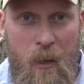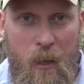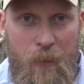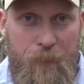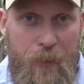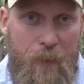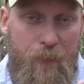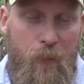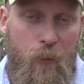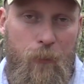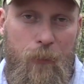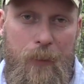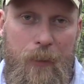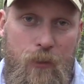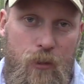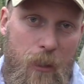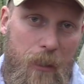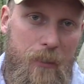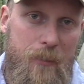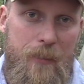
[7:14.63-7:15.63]
If you haven't already,
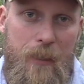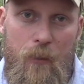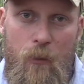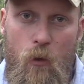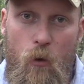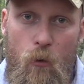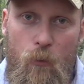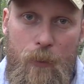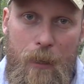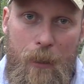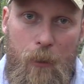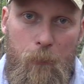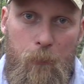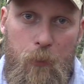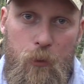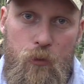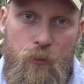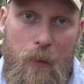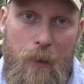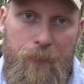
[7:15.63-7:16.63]
check us out at
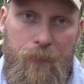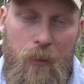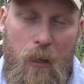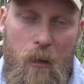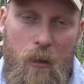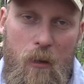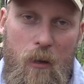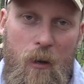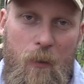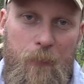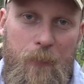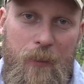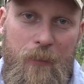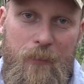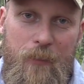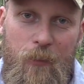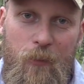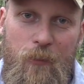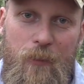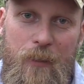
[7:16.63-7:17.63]
coalcrackerbushcraft.com, and
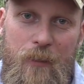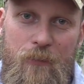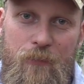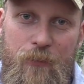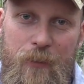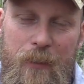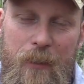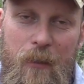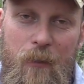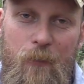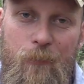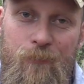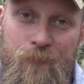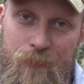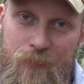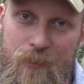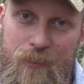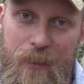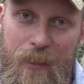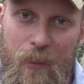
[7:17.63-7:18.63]
until the next video,
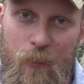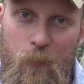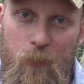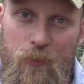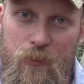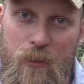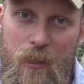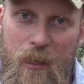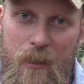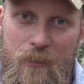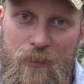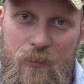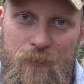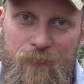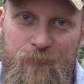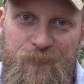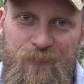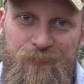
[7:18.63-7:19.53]
stay in the woods, guys.